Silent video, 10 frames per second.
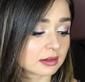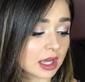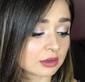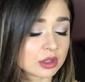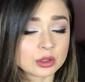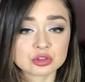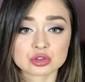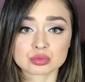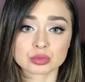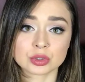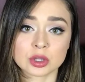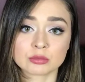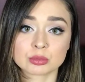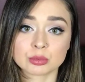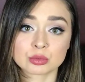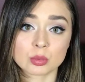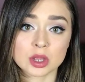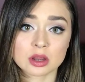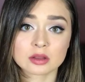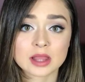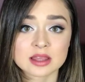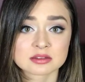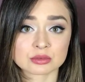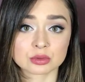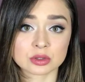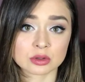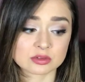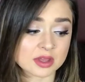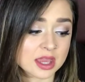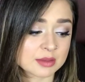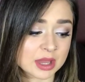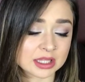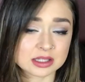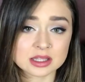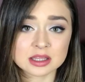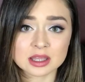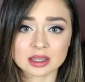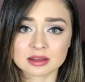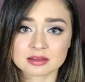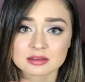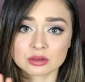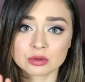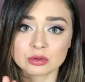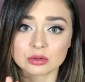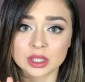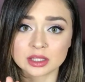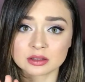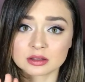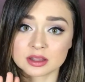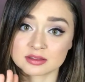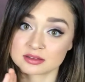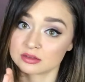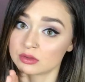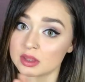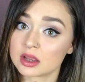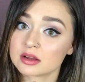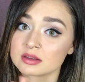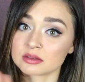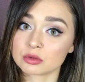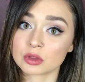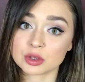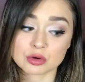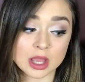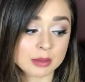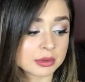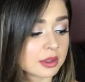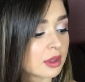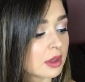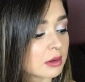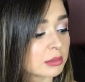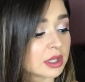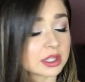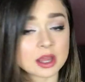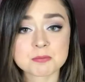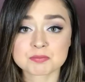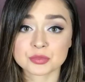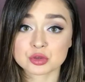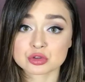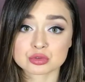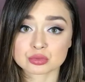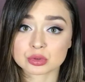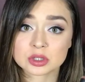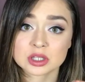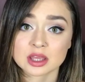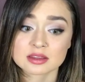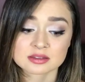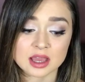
I don't know, it's just really comfortable to wear. It lasts a really long time. I can eat and it still like is still there. It doesn't look like crap. But yeah, they're just really nice.